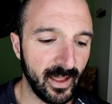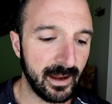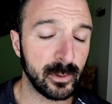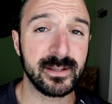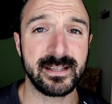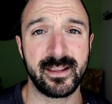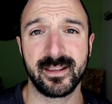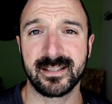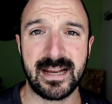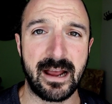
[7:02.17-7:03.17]
I will say
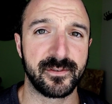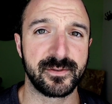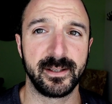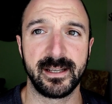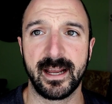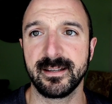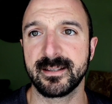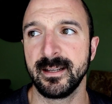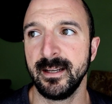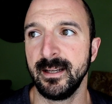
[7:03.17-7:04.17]
that the staff was really
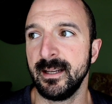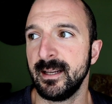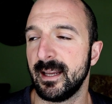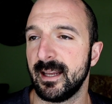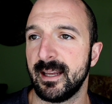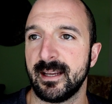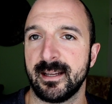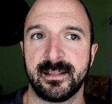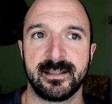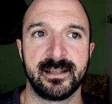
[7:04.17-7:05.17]
nice,
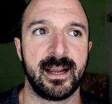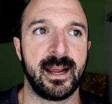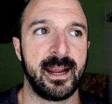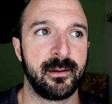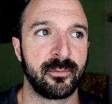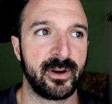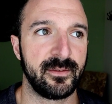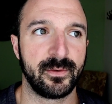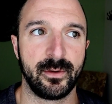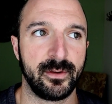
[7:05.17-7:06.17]
and I am
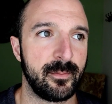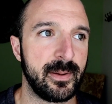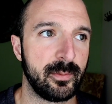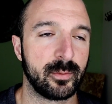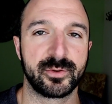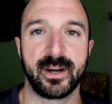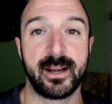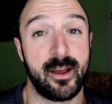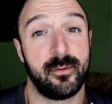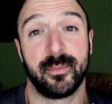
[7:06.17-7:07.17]
grateful that people were
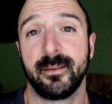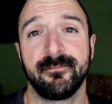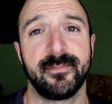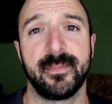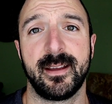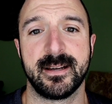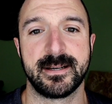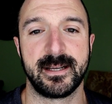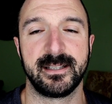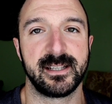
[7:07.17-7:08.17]
trying to help me.
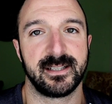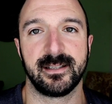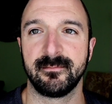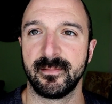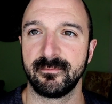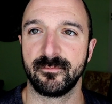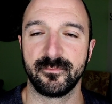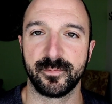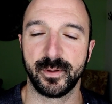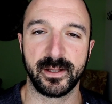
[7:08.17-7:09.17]
Uh, it just didn't
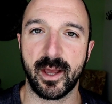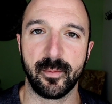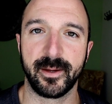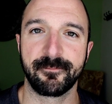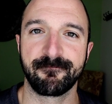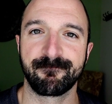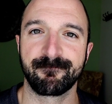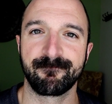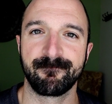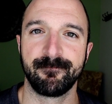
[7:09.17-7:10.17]
really help me,
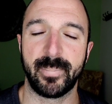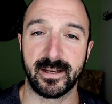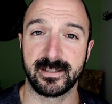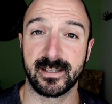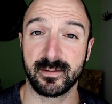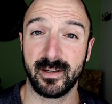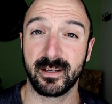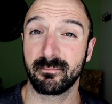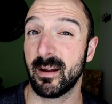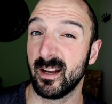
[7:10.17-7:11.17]
but doesn't
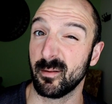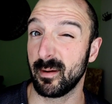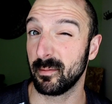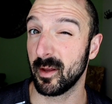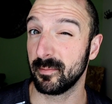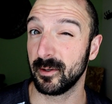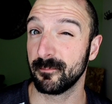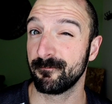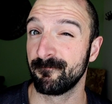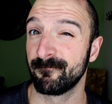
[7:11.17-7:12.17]
mean it might not be able to help
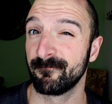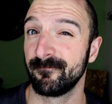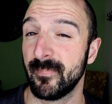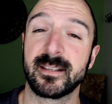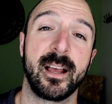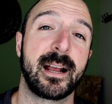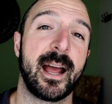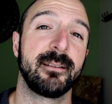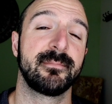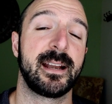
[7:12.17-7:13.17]
you. That's all I
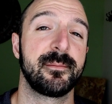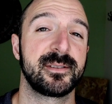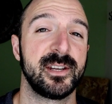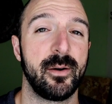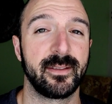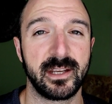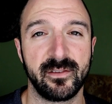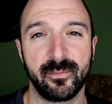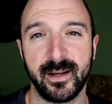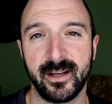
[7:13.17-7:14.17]
got. My name is Noah.
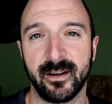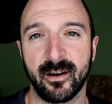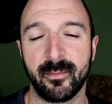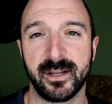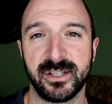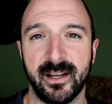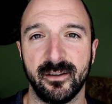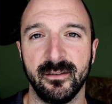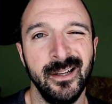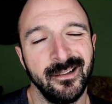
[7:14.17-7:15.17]
Thank you for being here on my
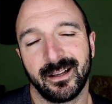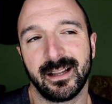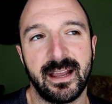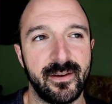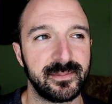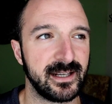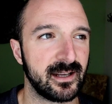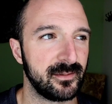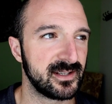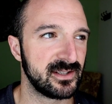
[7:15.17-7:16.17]
channel. Got a life
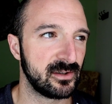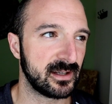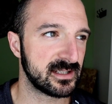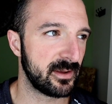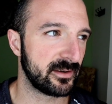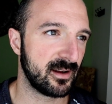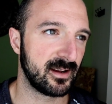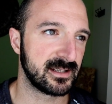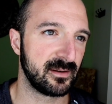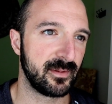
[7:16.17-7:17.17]
update coming soon. Got some other
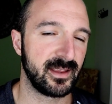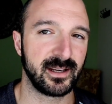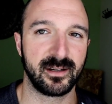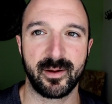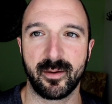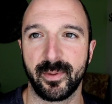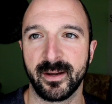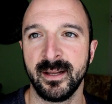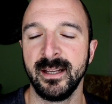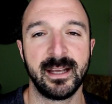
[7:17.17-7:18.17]
content I've been thinking about,
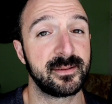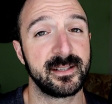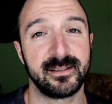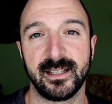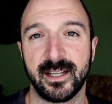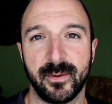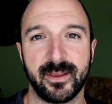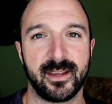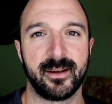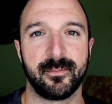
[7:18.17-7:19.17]
but I'm still dealing
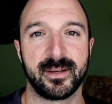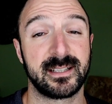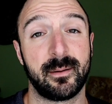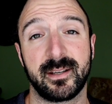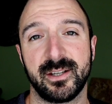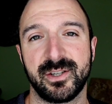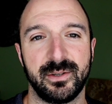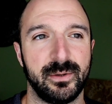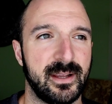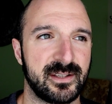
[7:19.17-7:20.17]
with um, a stomach
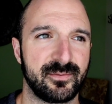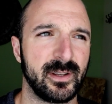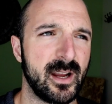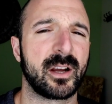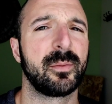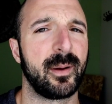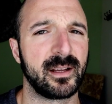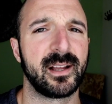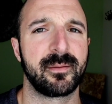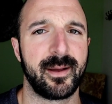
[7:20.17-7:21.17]
issue that's really
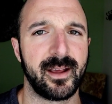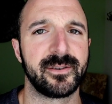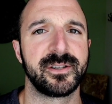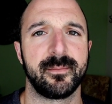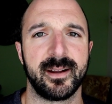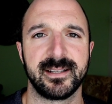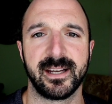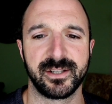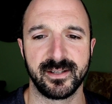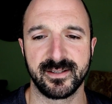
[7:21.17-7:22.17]
occupying a lot of my energy and my
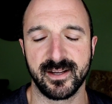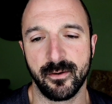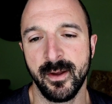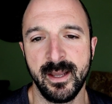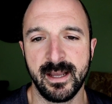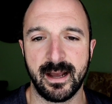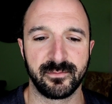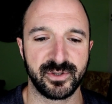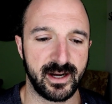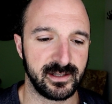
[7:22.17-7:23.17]
attention. So
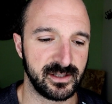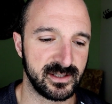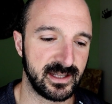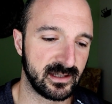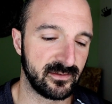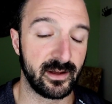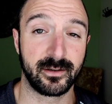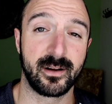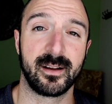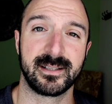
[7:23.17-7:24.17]
I'm trying to just think of
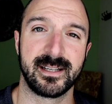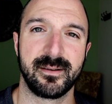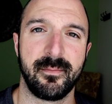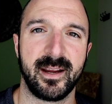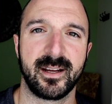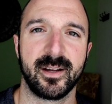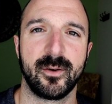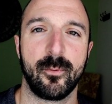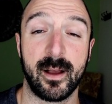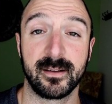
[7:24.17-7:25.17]
other content to make
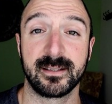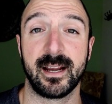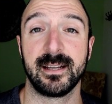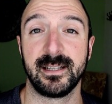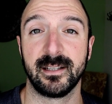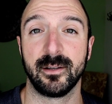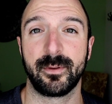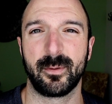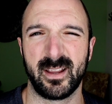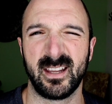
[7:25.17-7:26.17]
whilst I deal
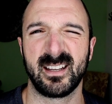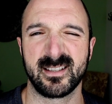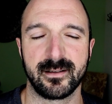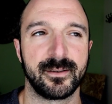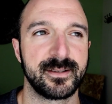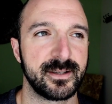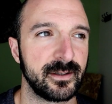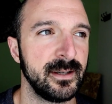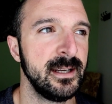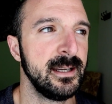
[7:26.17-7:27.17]
with what I think is an
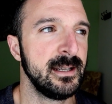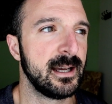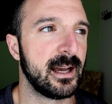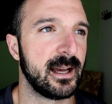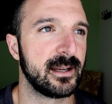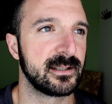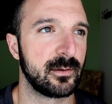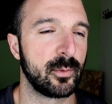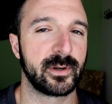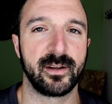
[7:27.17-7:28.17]
ulcer. Uh,
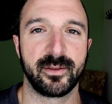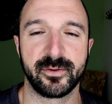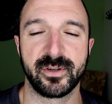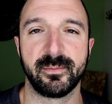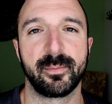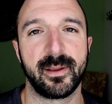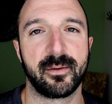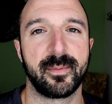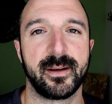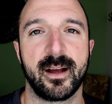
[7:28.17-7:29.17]
so I'm working through a treatment
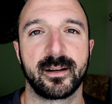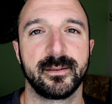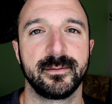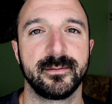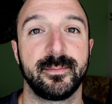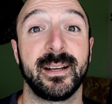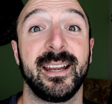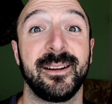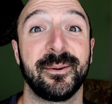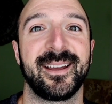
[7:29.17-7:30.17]
plan with my doc. But
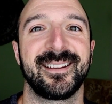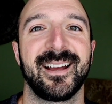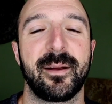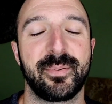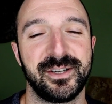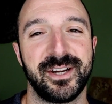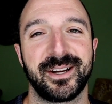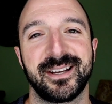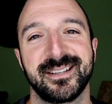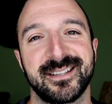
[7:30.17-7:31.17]
anyway, I appreciate
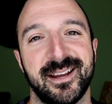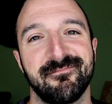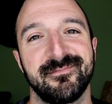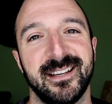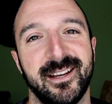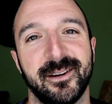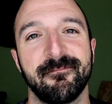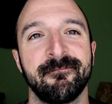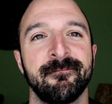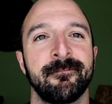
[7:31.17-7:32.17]
you guys' time. Take care.